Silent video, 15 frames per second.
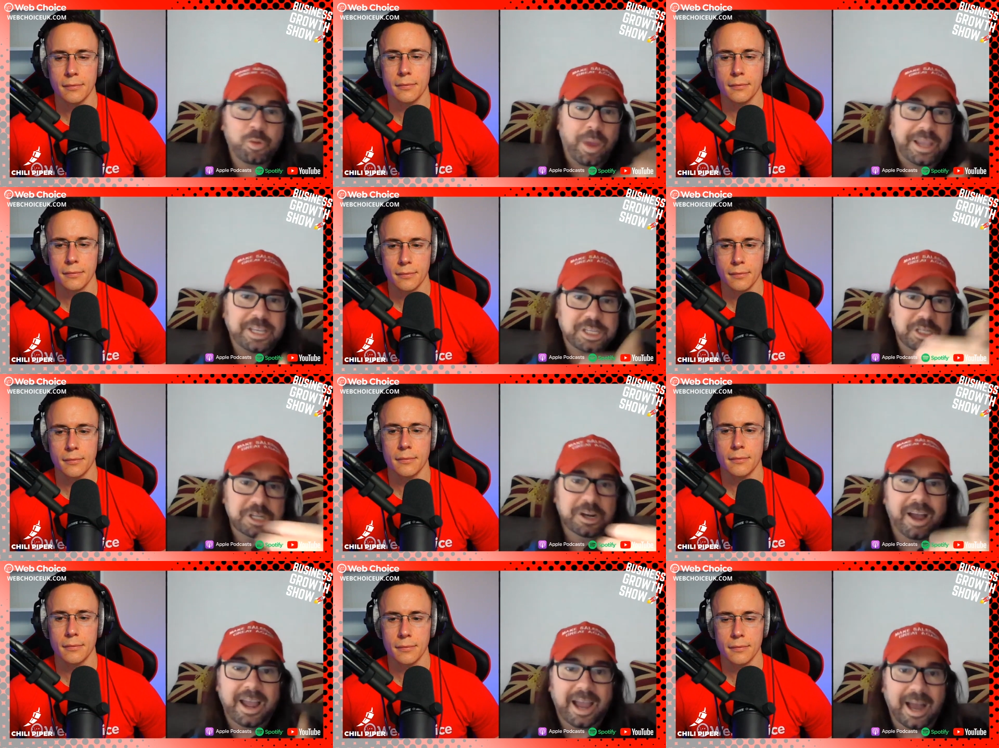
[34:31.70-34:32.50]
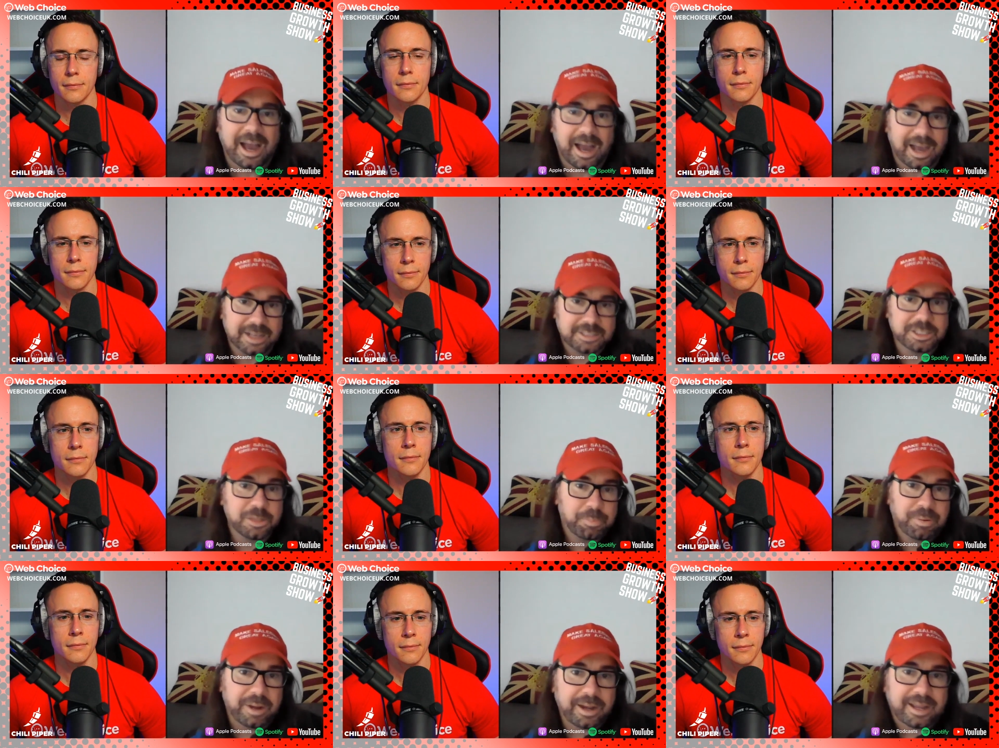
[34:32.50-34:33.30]
Speaker 1: question I ask is
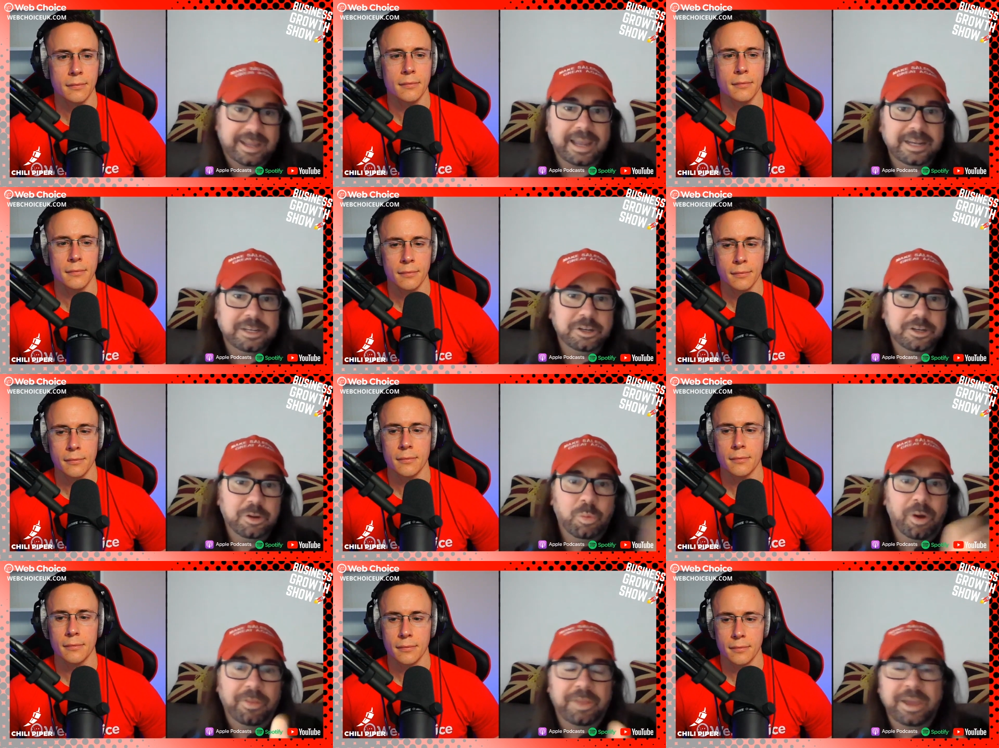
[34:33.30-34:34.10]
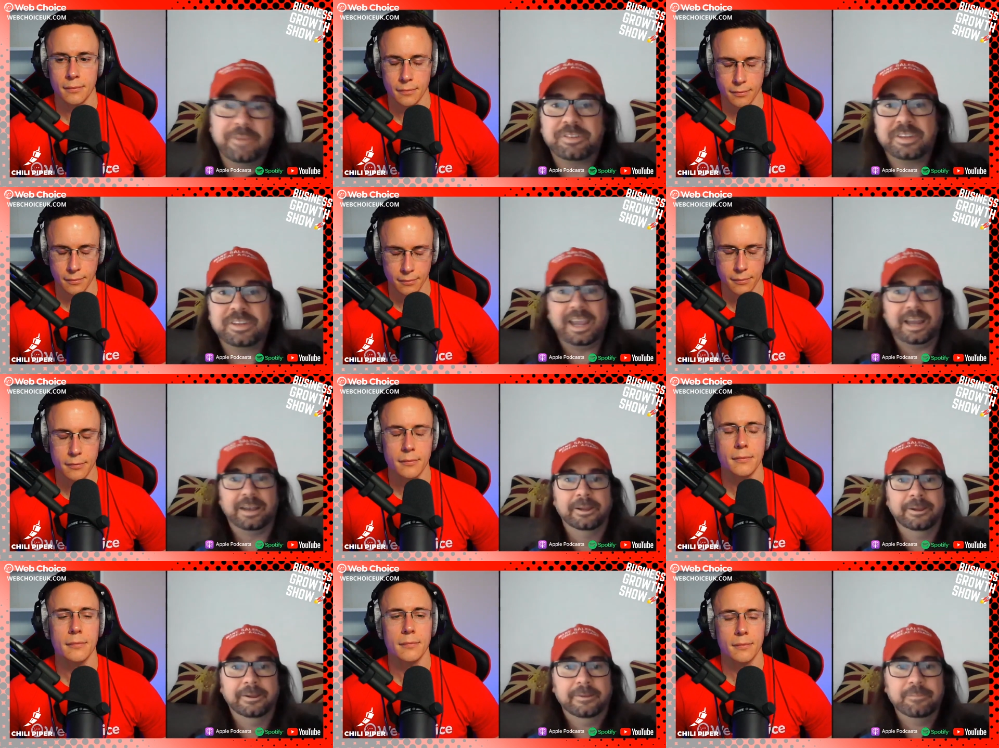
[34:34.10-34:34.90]
predicated on what they've said.
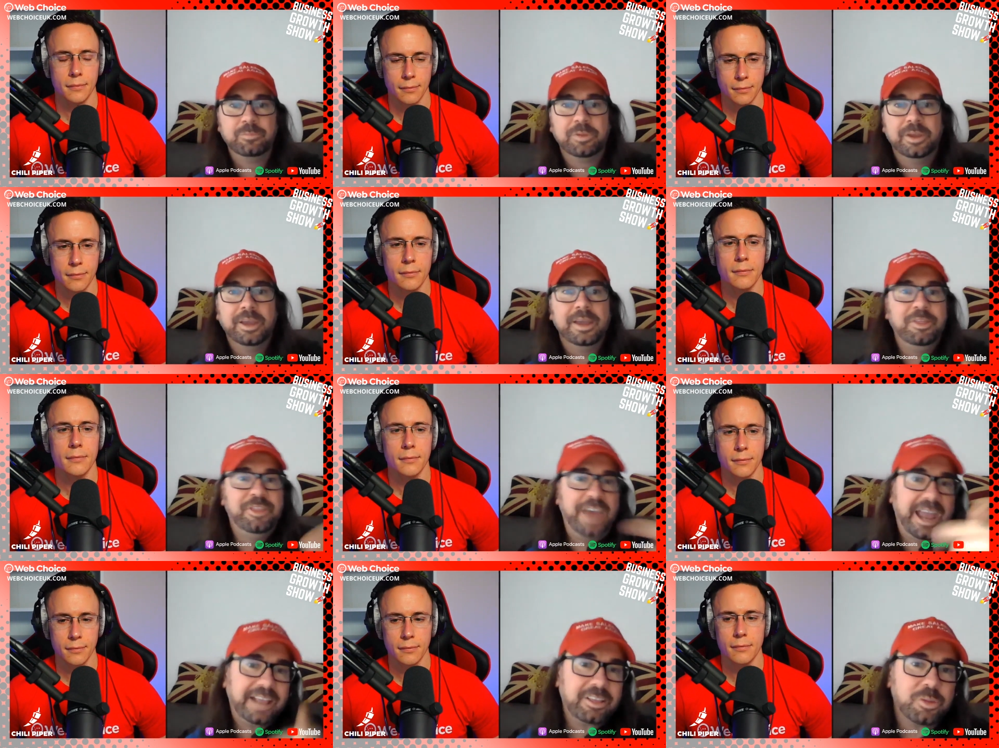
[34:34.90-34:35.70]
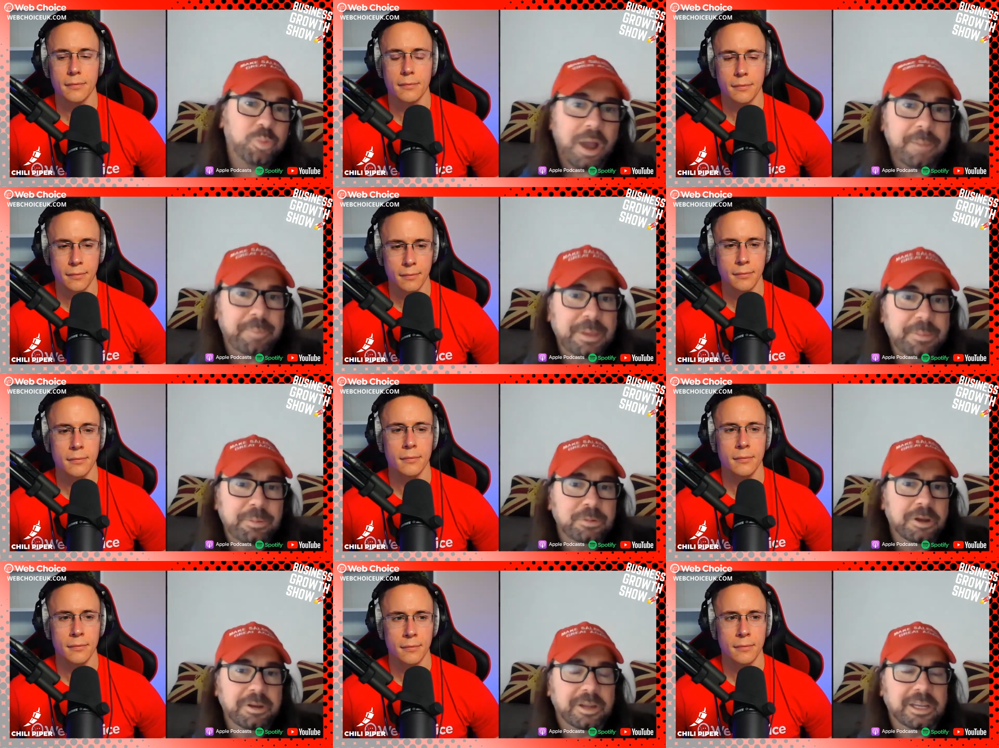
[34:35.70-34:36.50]
That's why
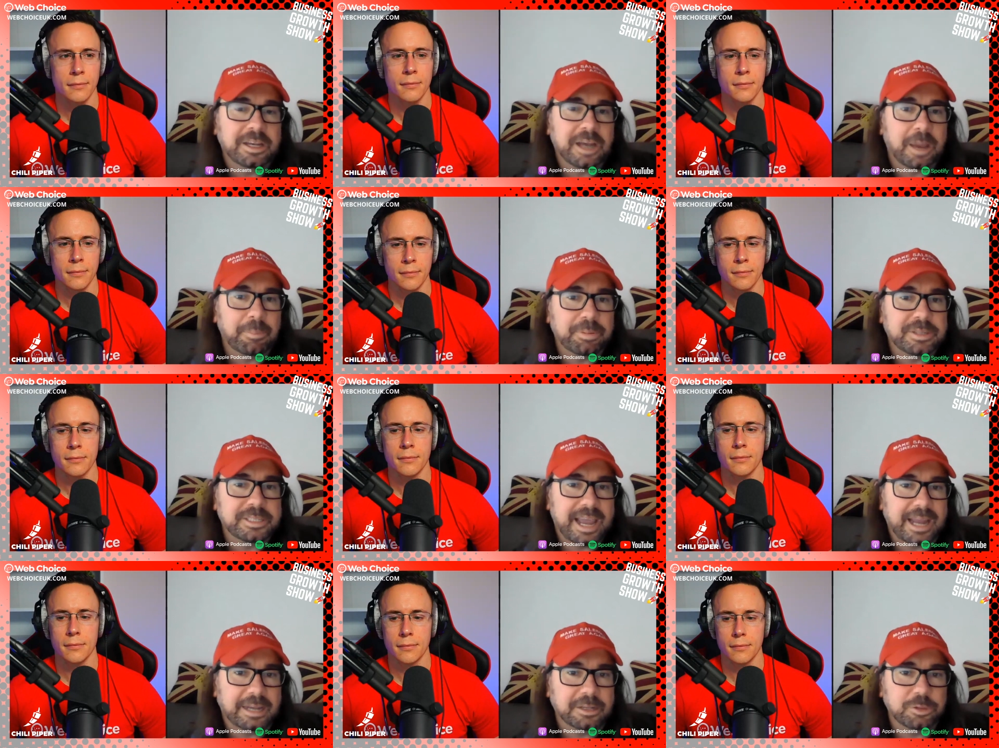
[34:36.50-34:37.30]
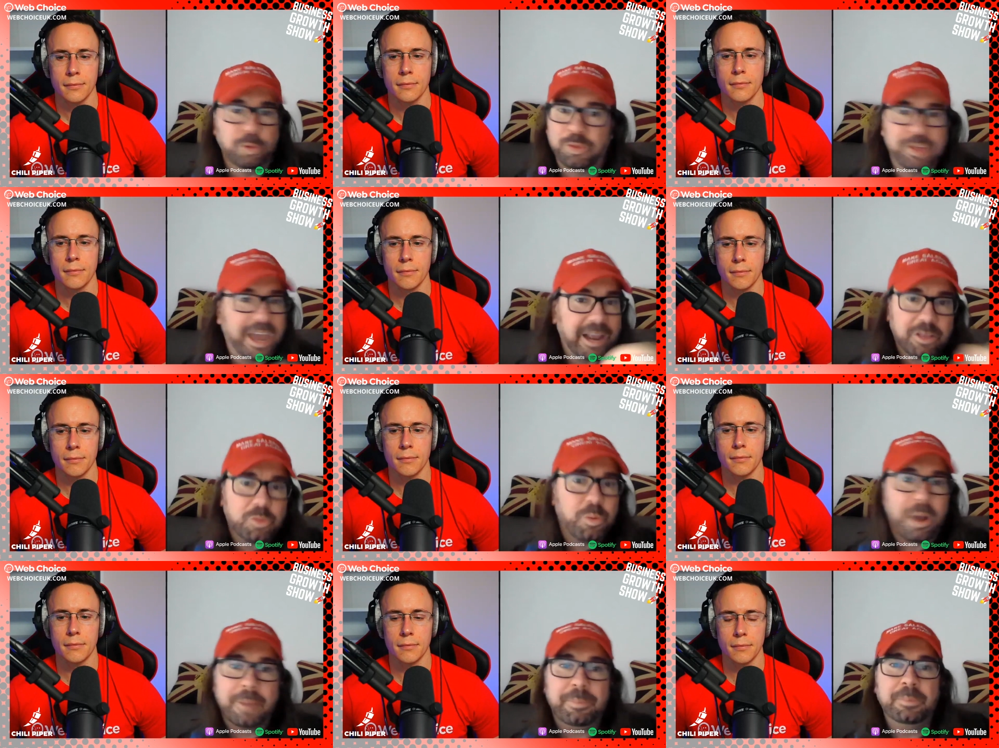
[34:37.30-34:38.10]
people don't get upset, or
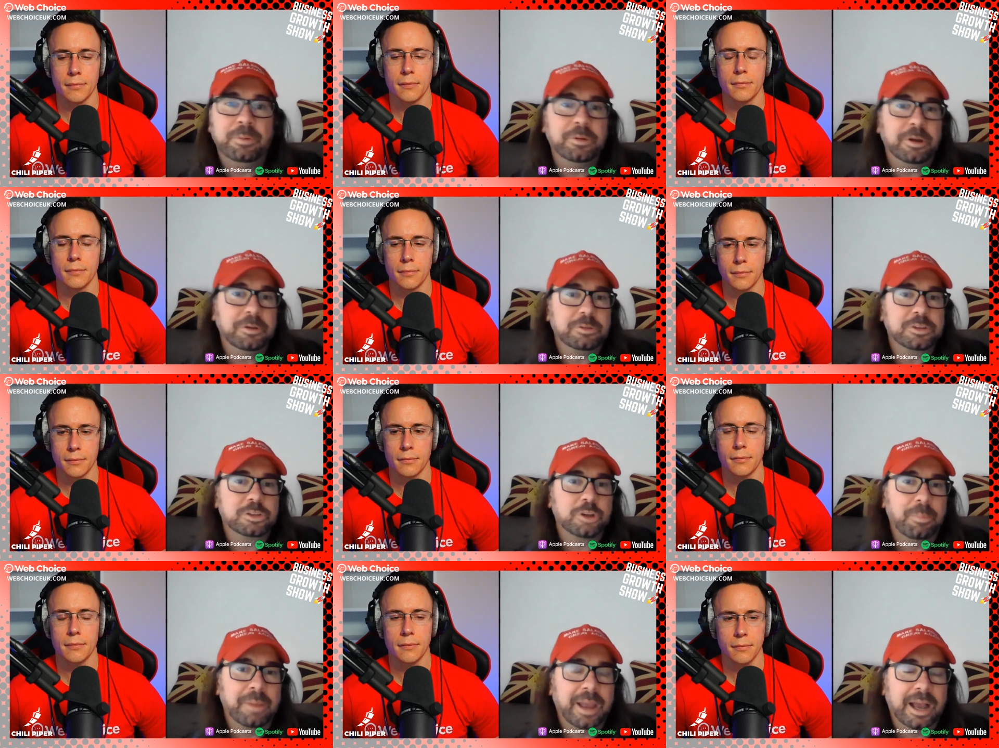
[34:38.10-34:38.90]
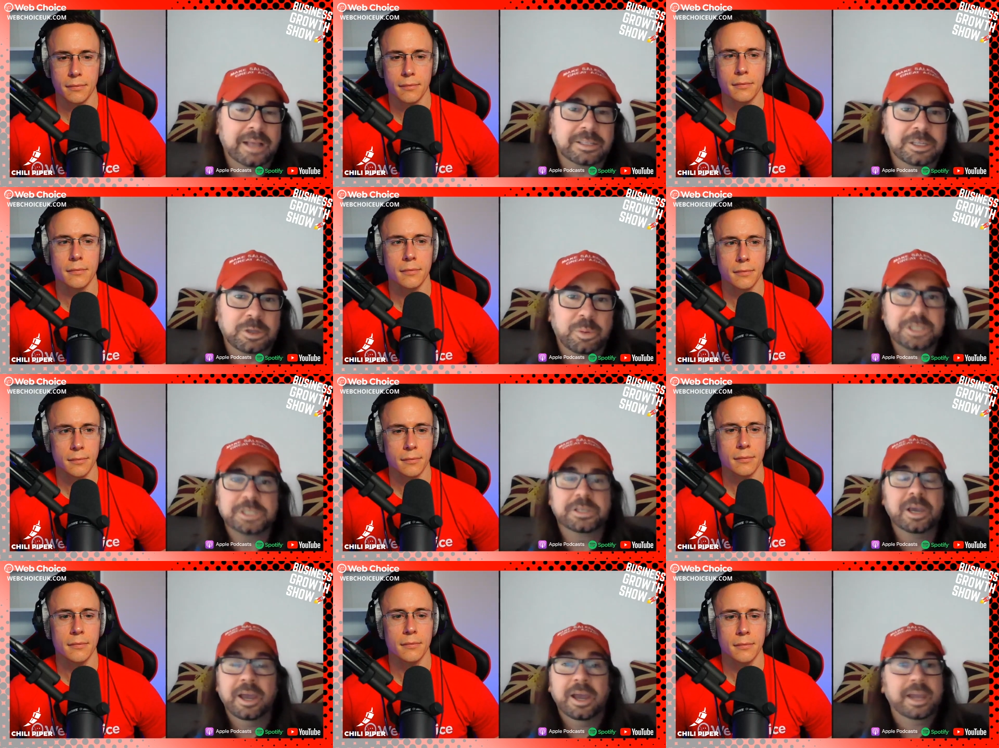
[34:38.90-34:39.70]
that's why people don't stop me asking
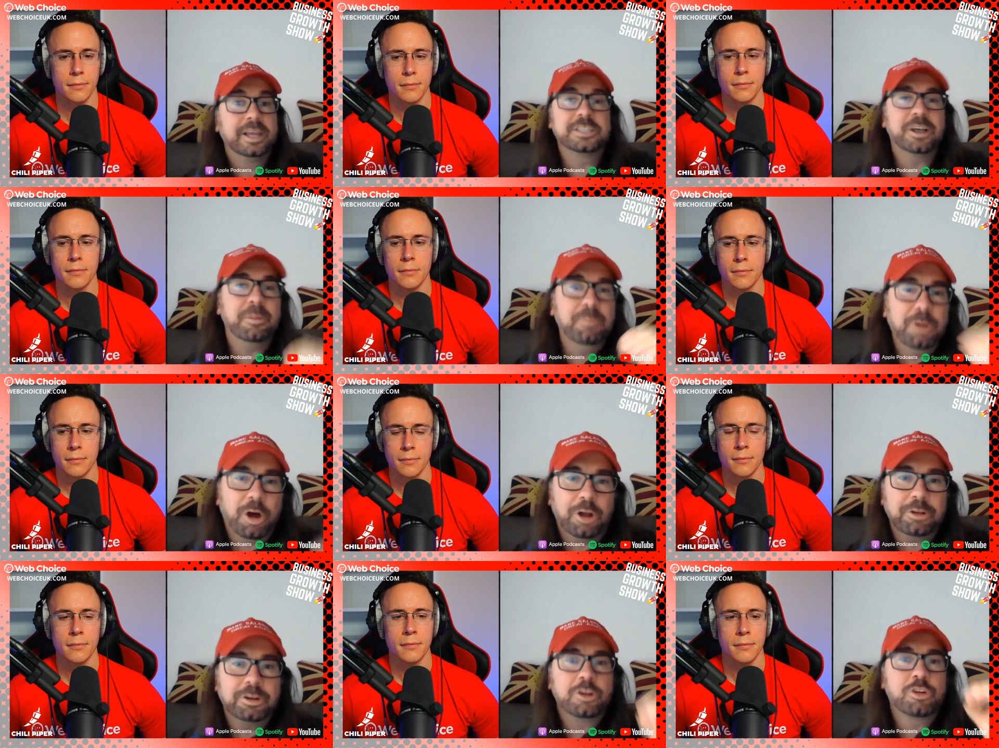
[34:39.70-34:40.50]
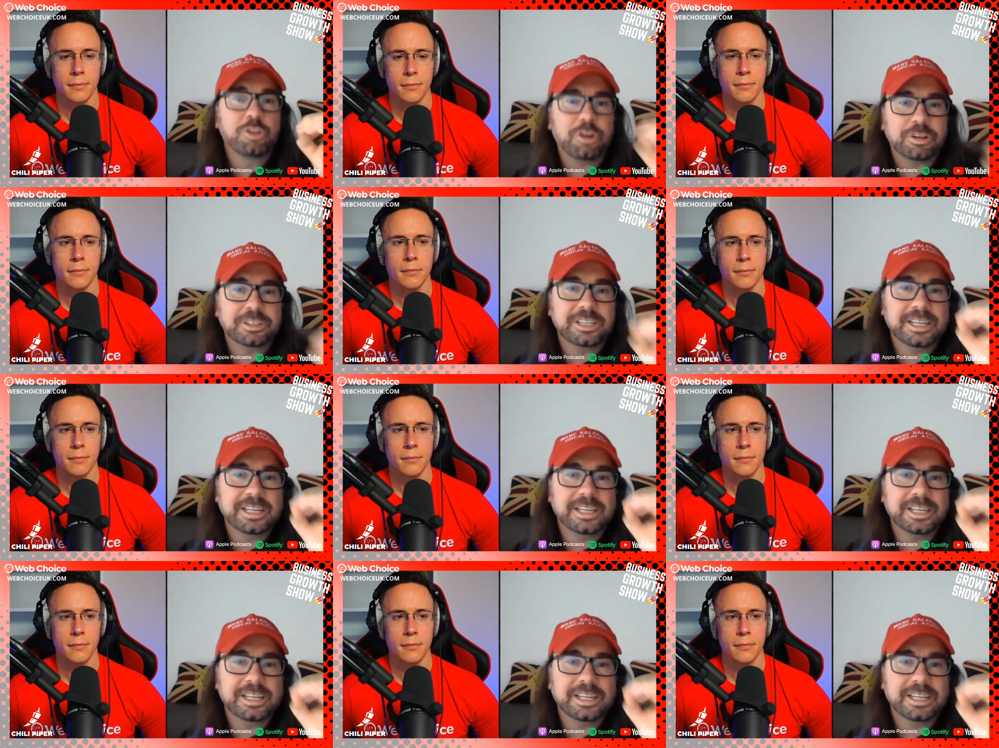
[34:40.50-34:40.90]
questions because I'm not cross